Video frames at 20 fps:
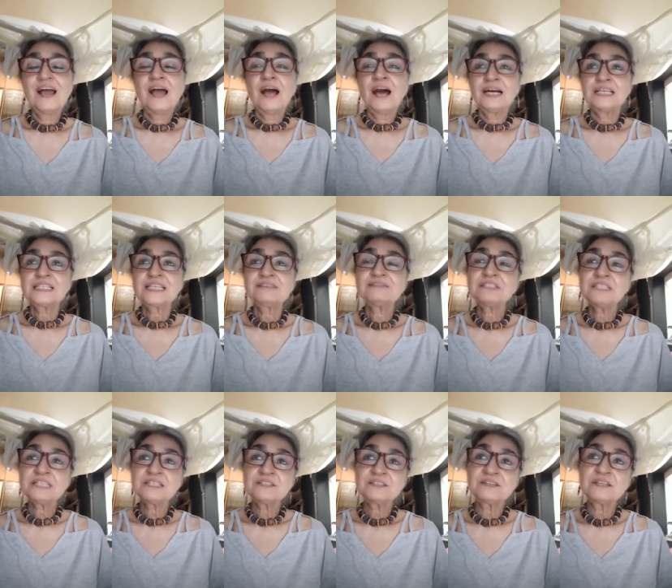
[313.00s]
A
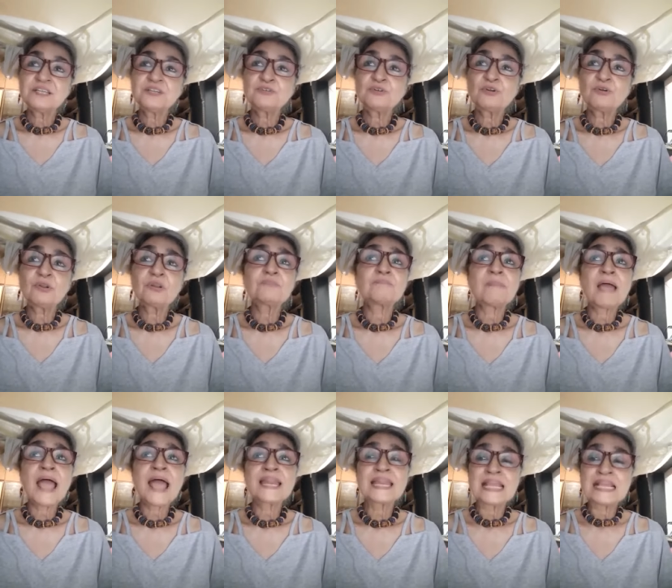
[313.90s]
73 year old
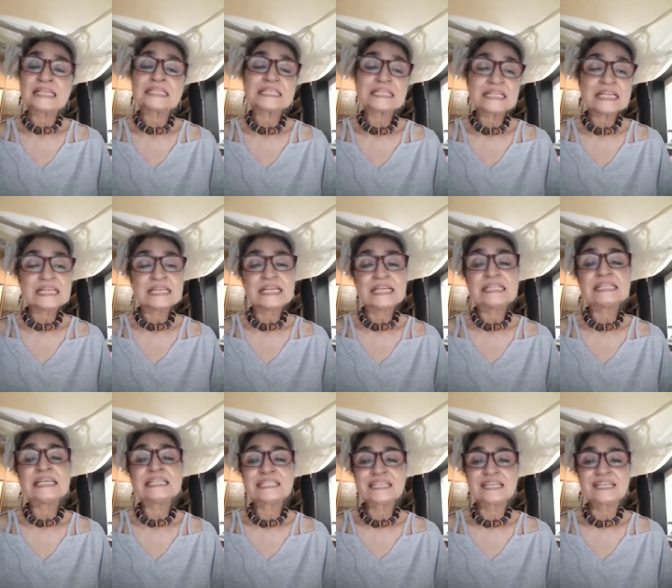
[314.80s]
man Italy, in
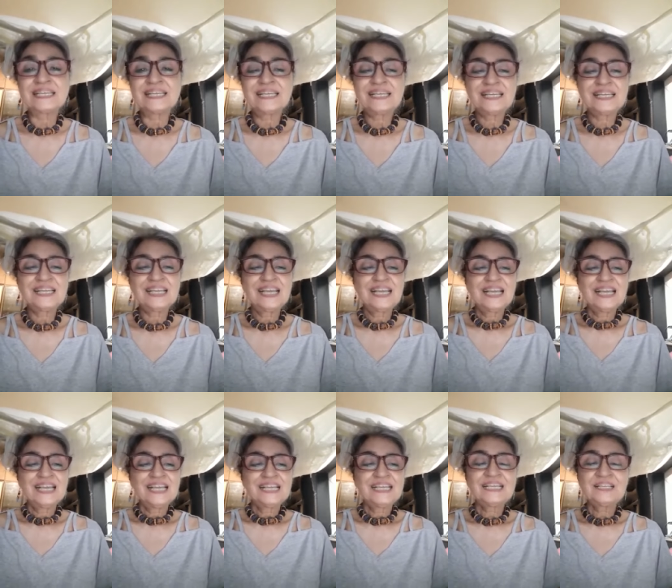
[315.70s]
Italy,
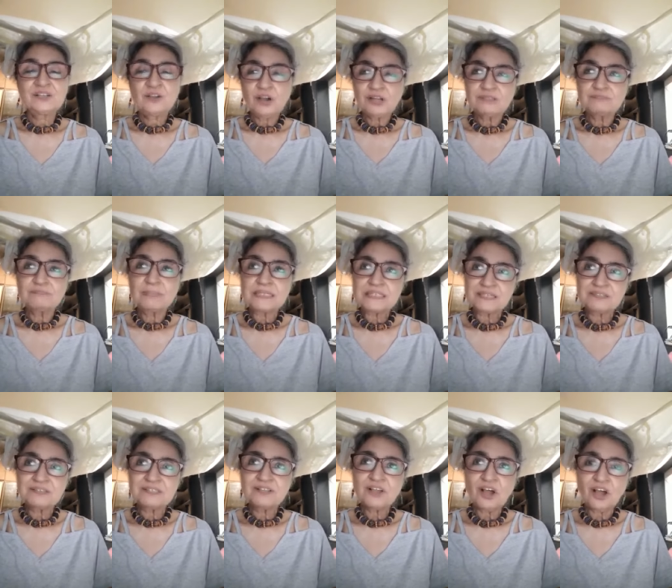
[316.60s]
he got better
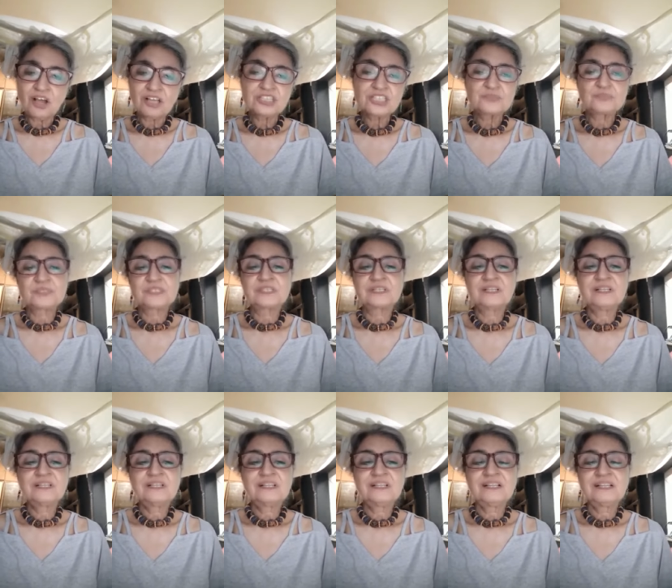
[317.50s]
in the
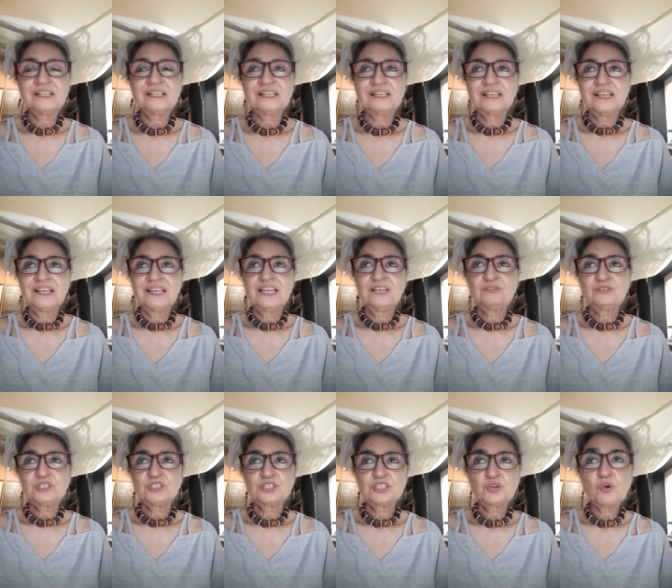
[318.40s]
hospital. He
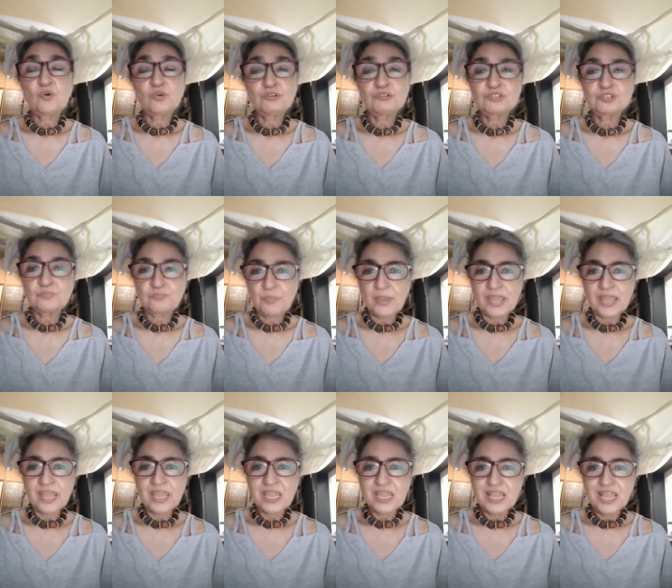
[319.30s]
was told to
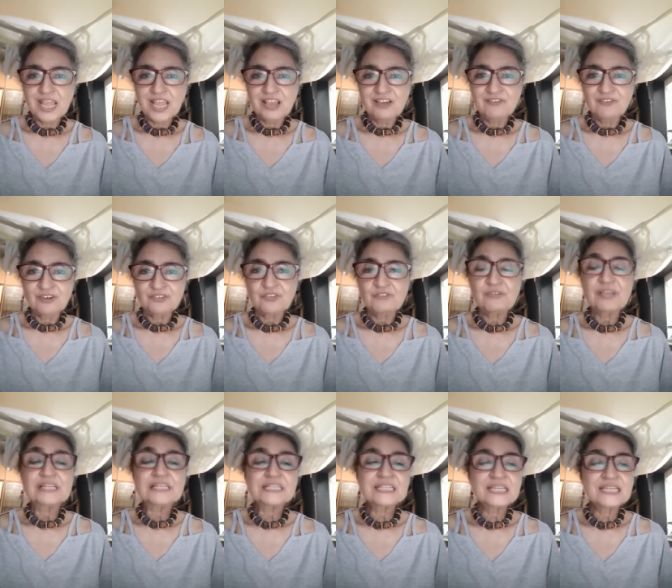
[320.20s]
pay for the
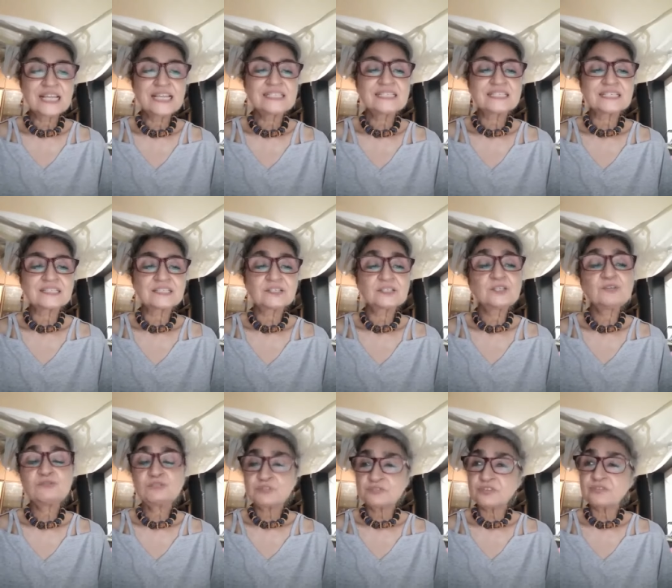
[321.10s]
ventilator, the
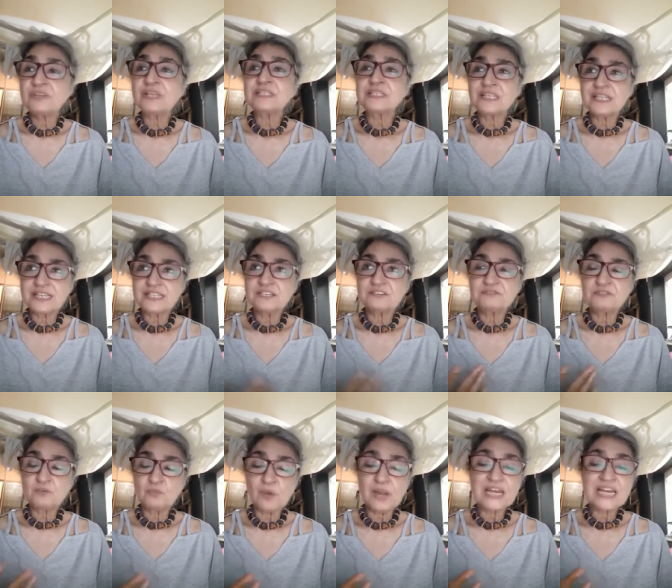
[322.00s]
use of the ventilator
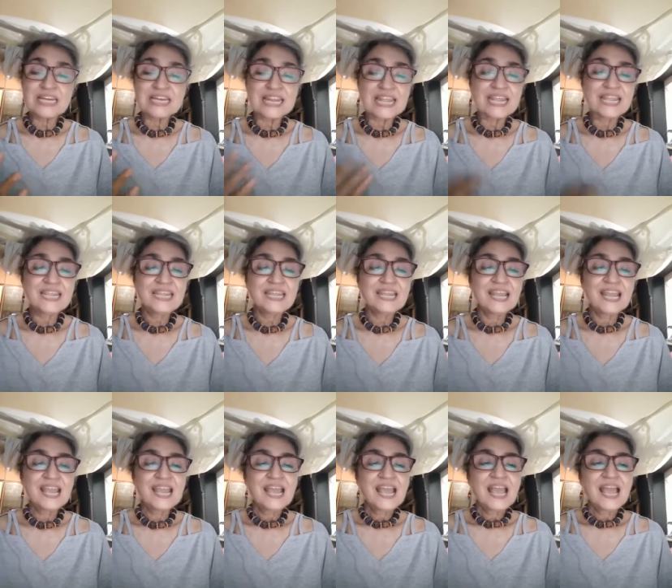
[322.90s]
for one day,
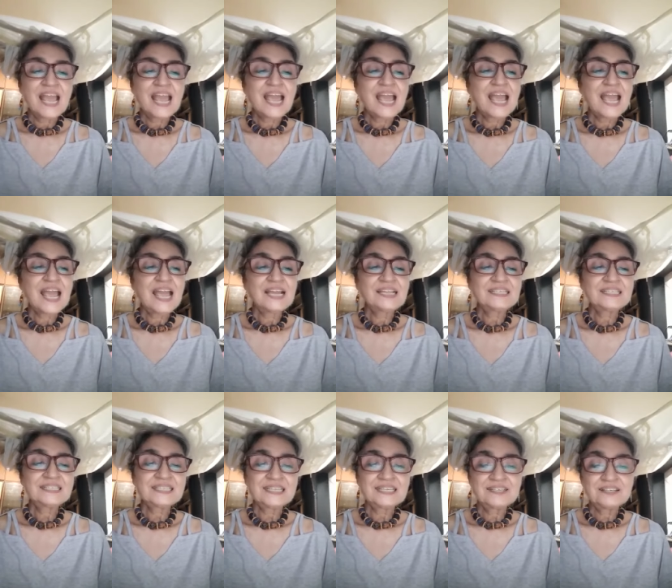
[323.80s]

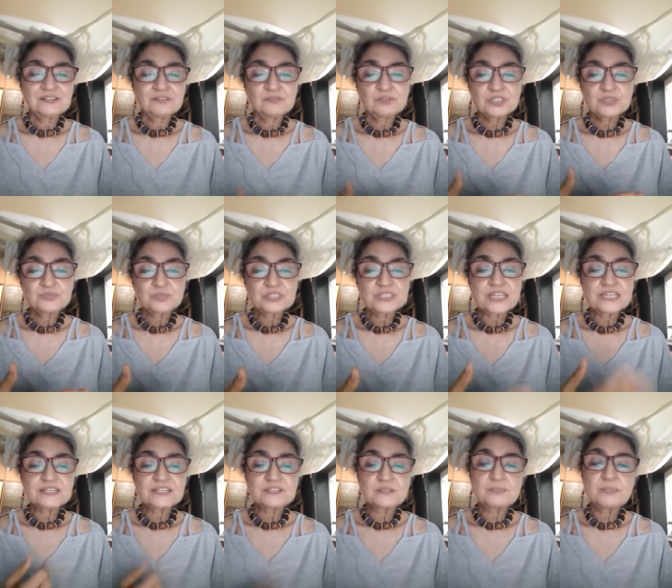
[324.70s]
and uh, was
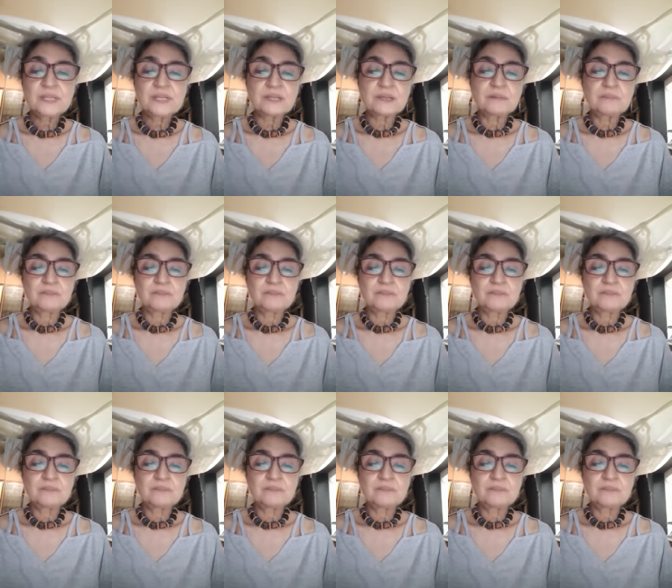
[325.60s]
presented the bill.